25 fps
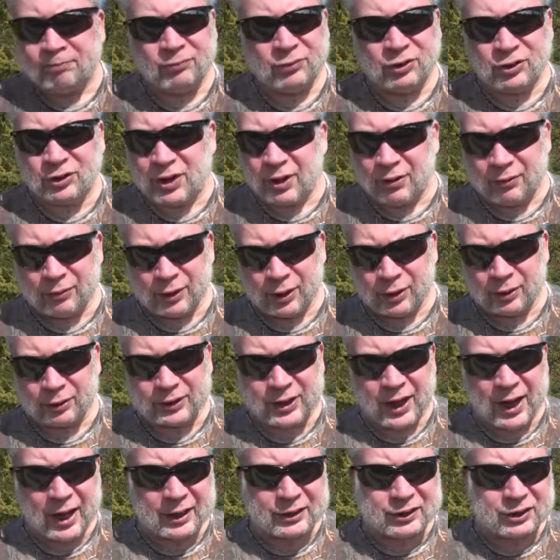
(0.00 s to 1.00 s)
just give a little
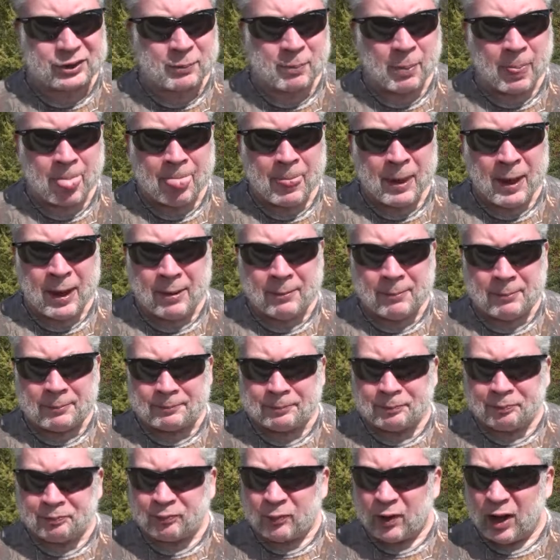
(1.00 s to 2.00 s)
taste.
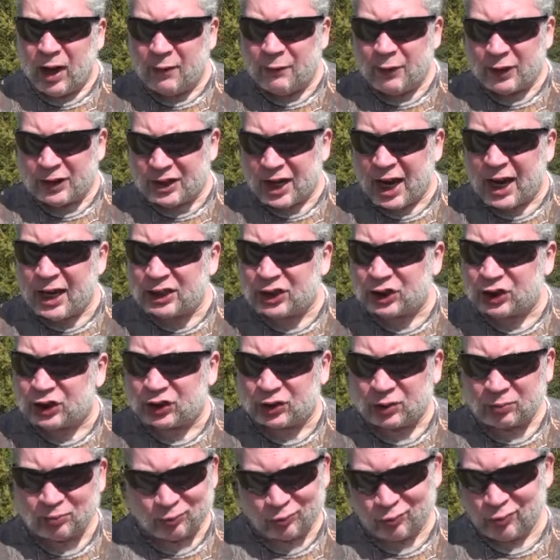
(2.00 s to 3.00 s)
If it
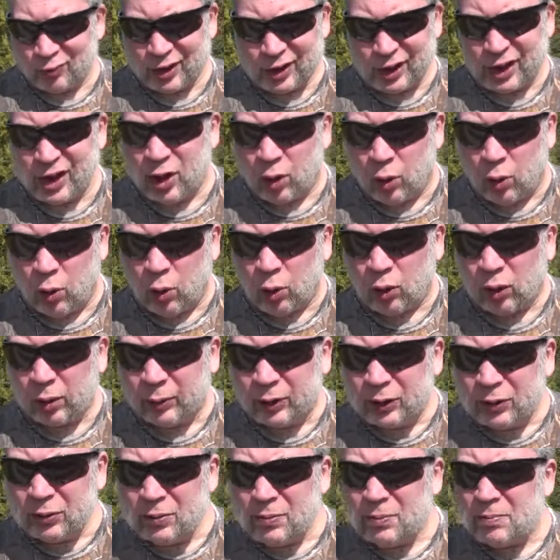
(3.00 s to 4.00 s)
tastes really
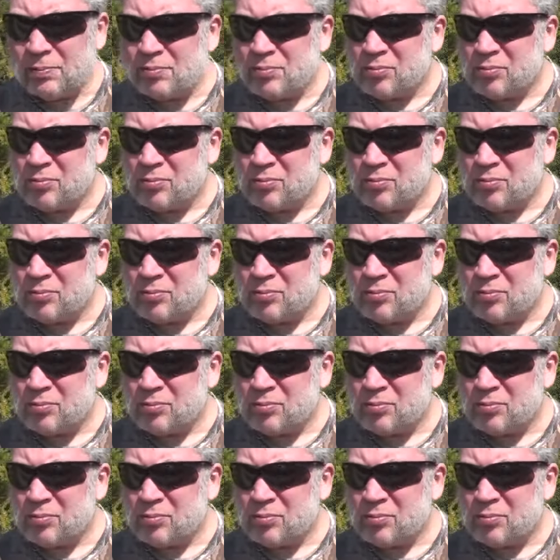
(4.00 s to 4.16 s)
horrible,